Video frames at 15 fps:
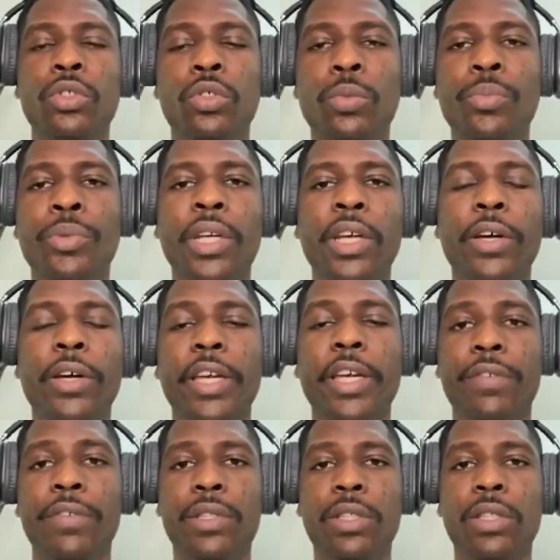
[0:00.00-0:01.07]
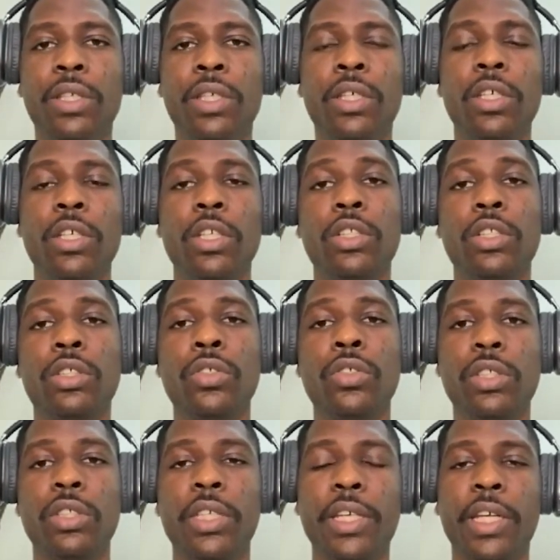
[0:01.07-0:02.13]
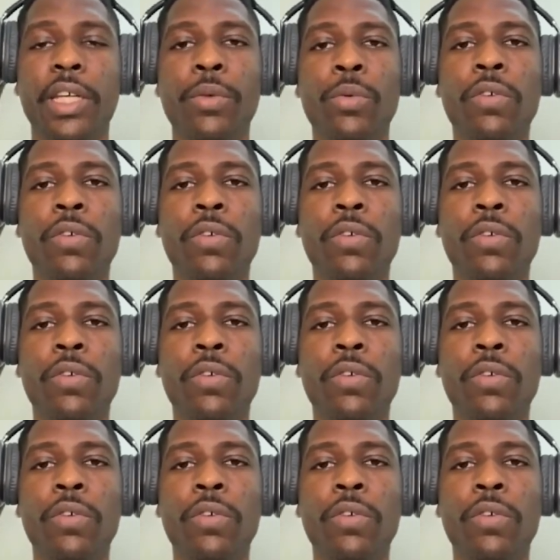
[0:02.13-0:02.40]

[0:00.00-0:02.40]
bring out everything stored together in one